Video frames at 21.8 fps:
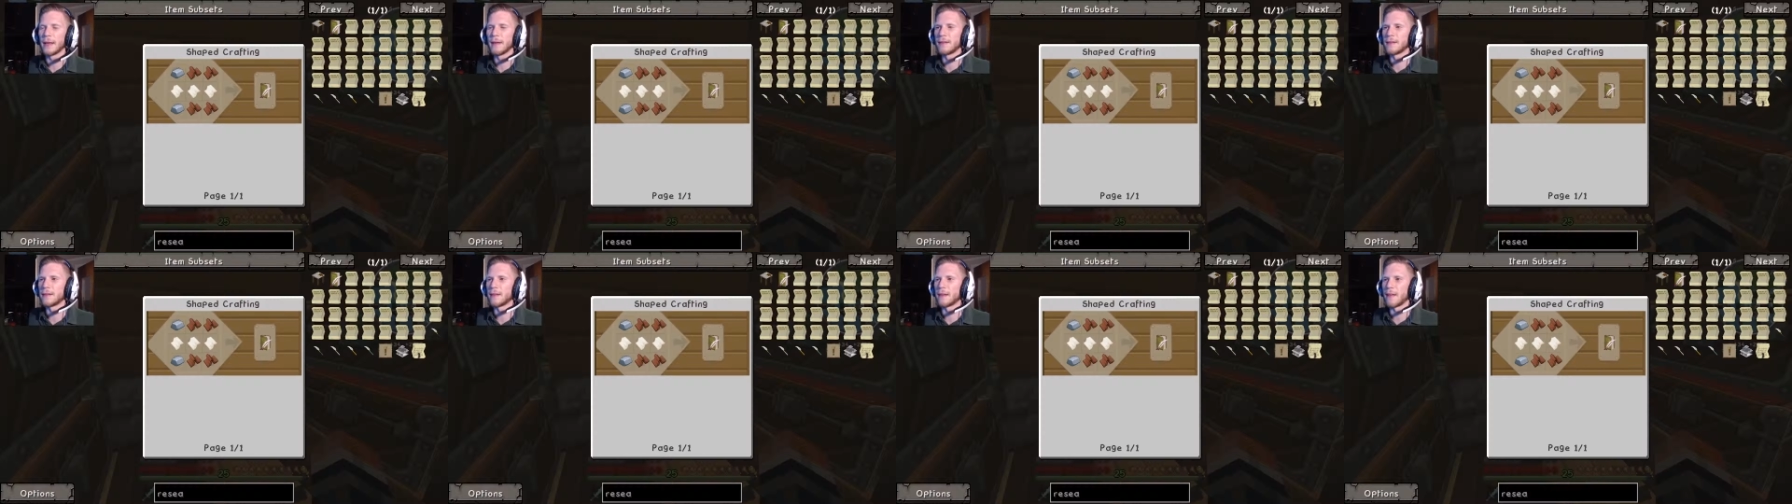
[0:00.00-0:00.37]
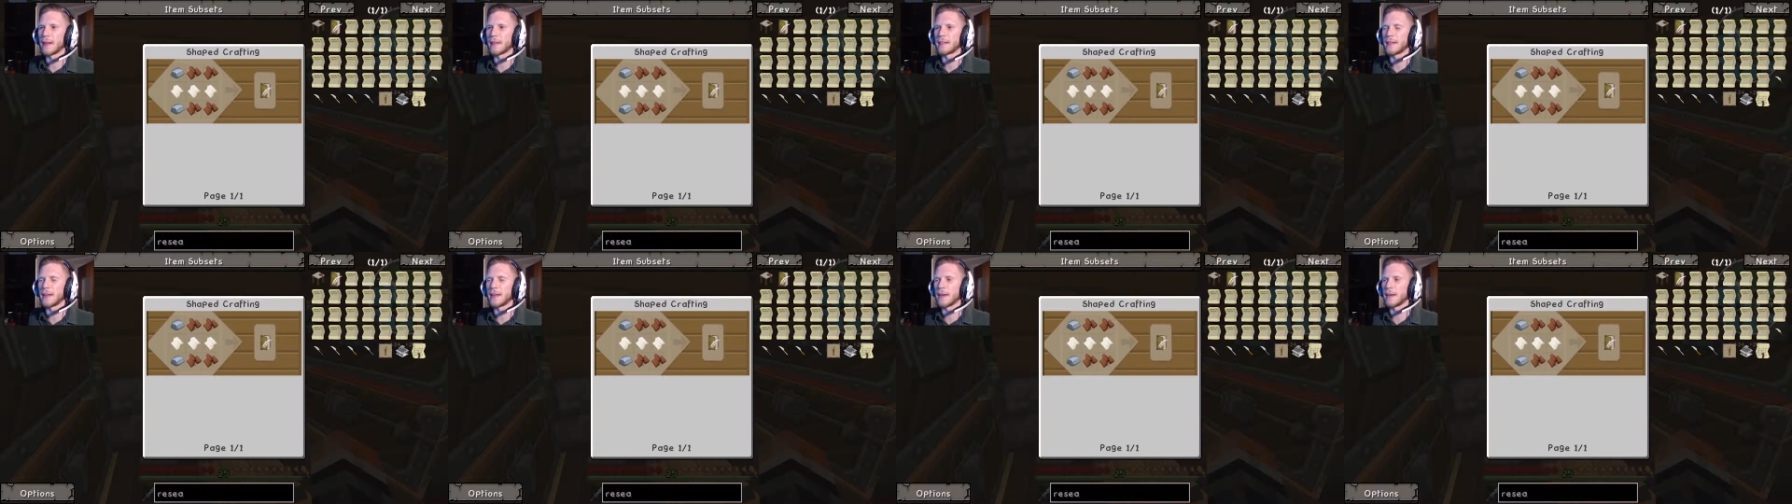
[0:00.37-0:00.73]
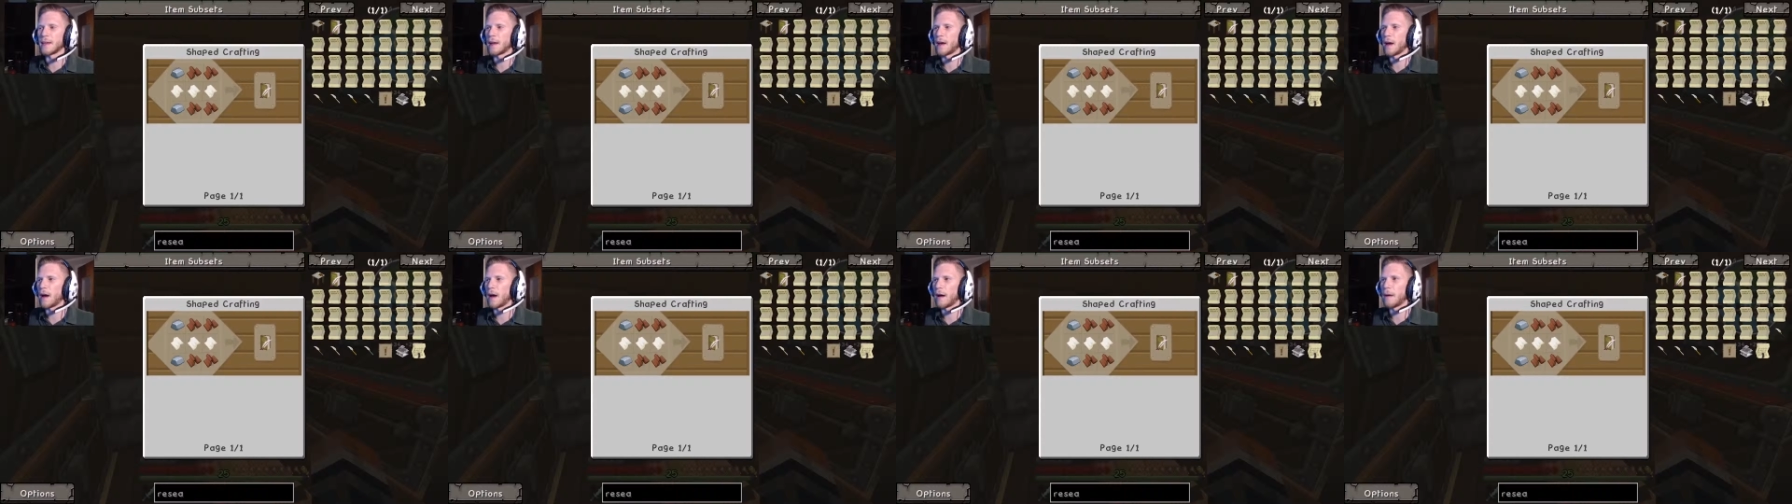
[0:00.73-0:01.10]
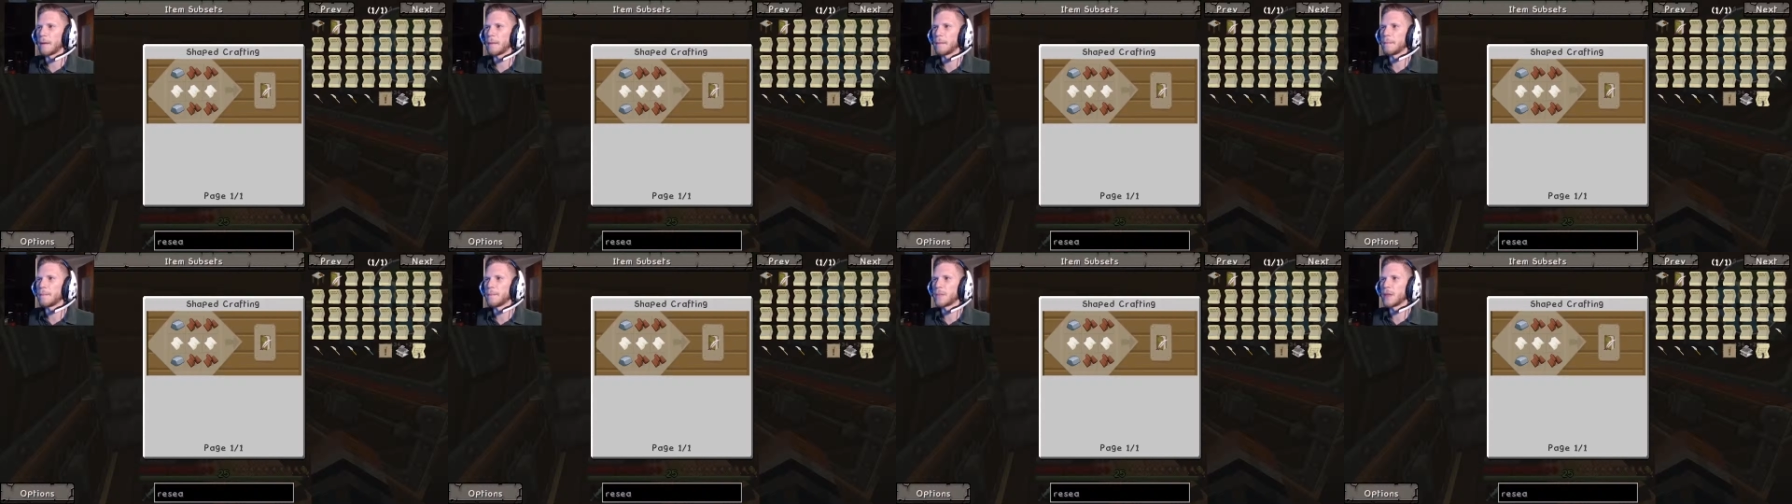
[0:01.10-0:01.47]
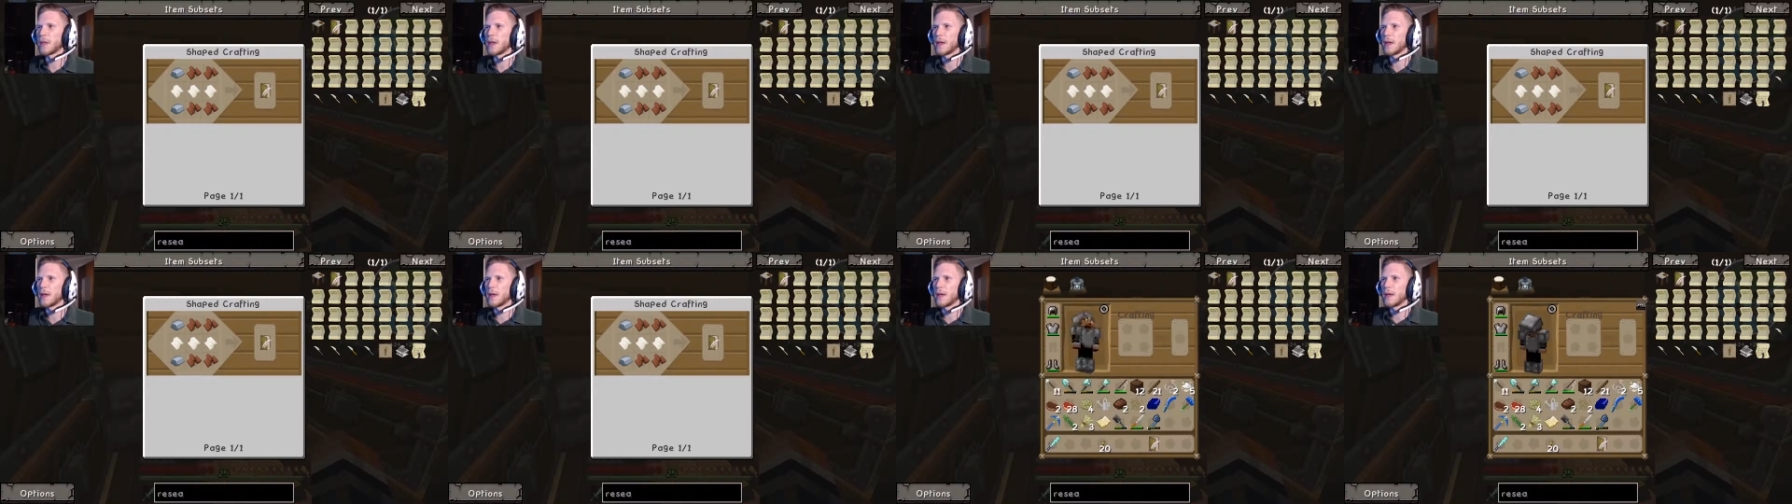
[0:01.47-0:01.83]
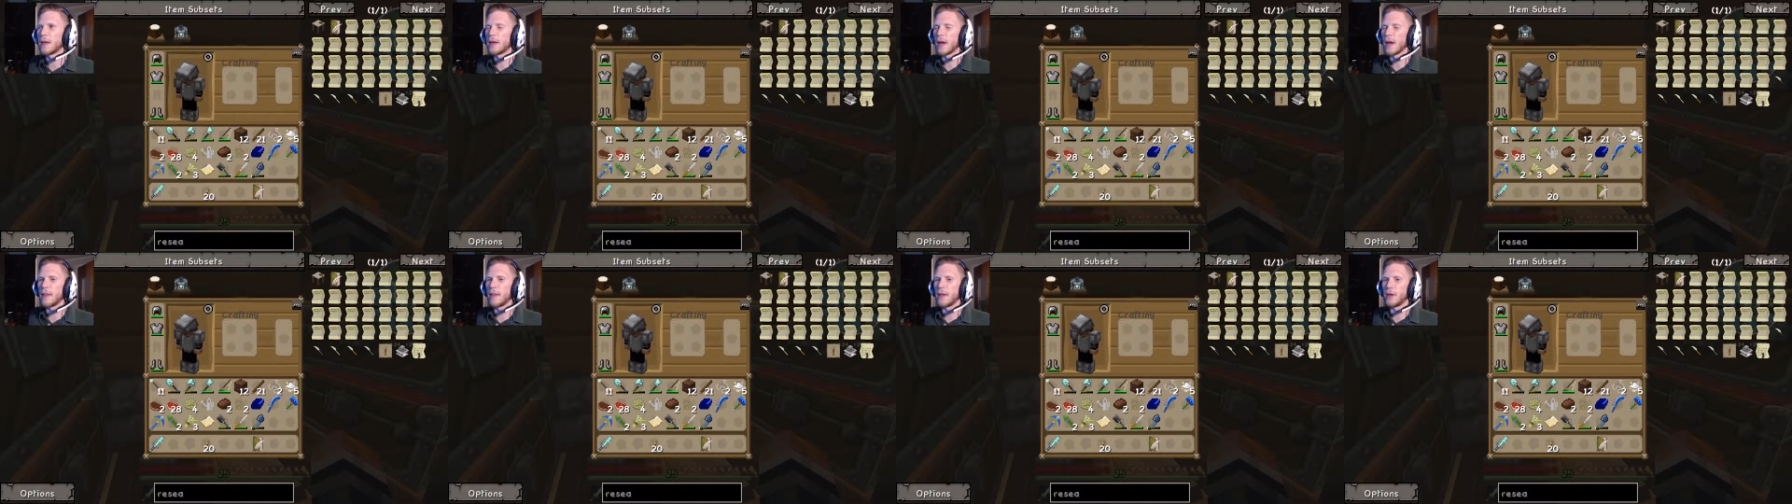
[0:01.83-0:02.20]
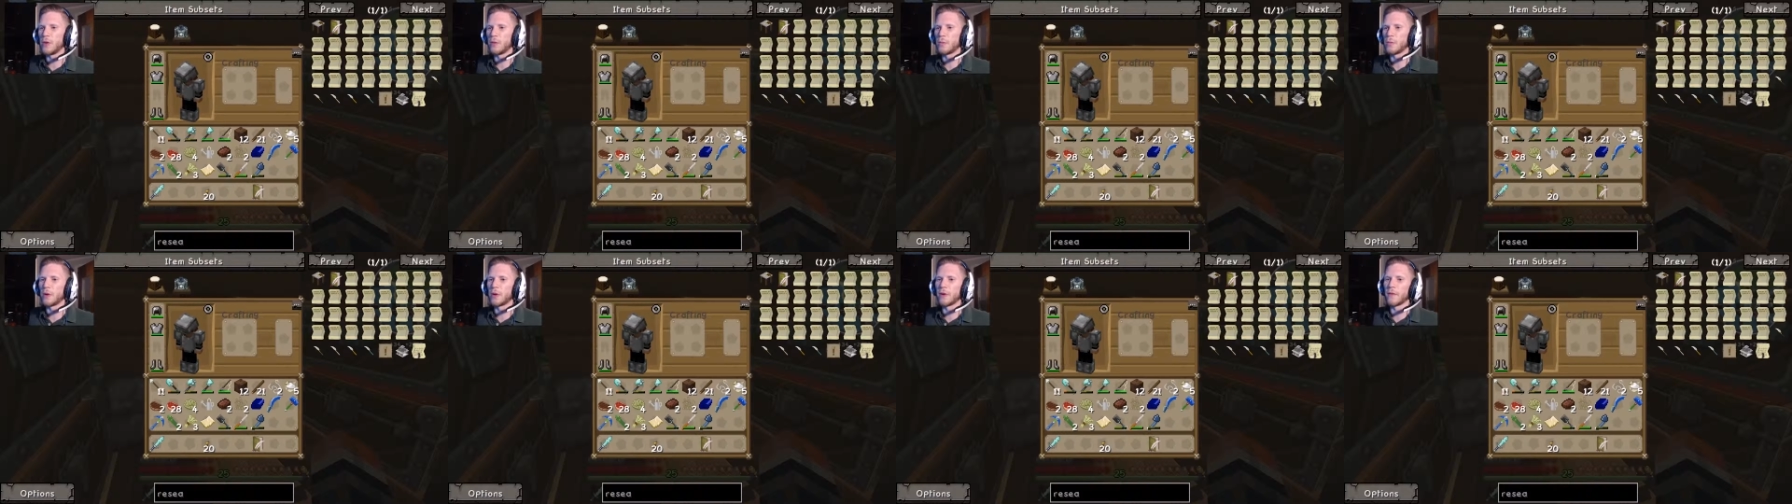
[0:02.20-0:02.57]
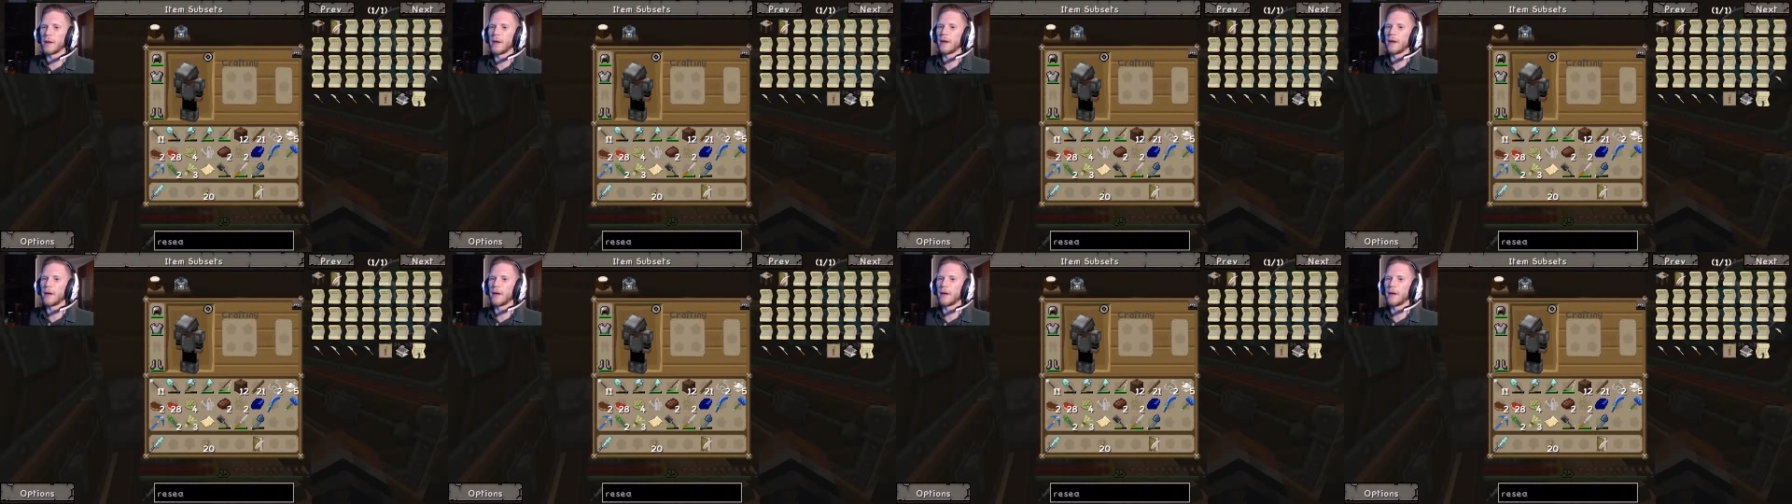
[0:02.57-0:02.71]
So that's it. Um, and then you put over